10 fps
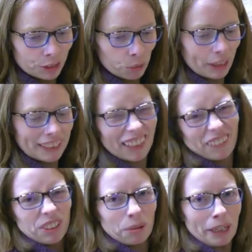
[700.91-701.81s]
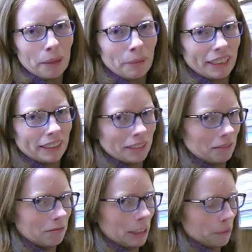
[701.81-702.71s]
27 to 28 minutes.
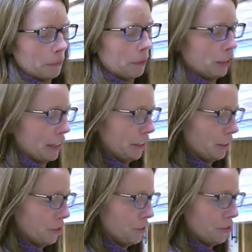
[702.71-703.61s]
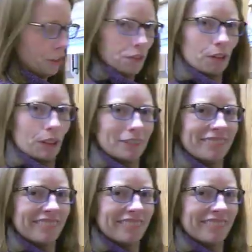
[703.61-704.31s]
That's what I'm going to judge for.